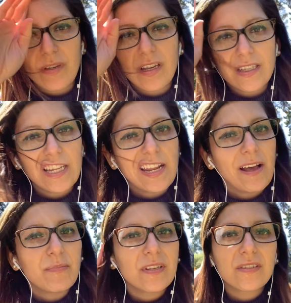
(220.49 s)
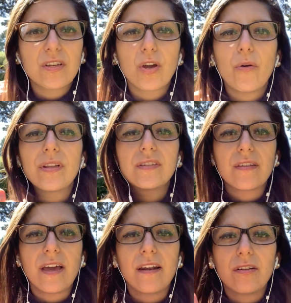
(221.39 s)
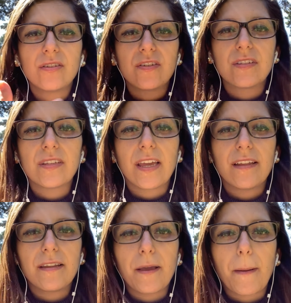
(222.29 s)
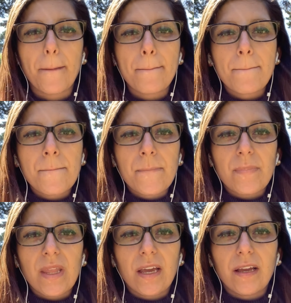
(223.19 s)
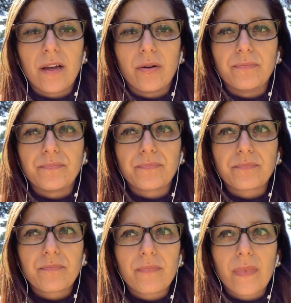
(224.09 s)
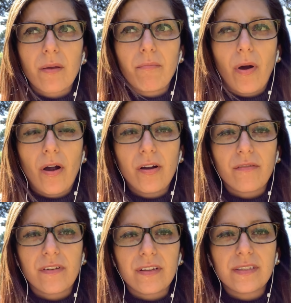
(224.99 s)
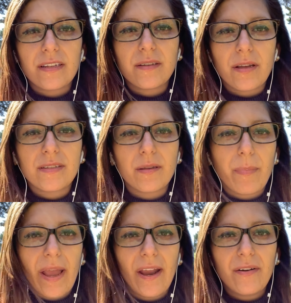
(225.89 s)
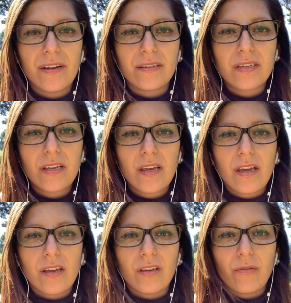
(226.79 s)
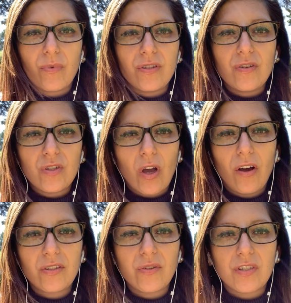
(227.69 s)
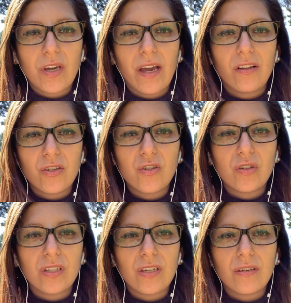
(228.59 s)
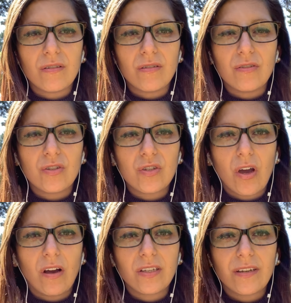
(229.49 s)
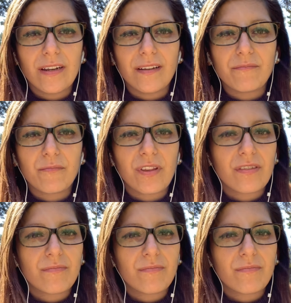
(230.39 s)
because it helps us to go into that understanding part of us as a parent. When you talk to a child, usually you talk to it with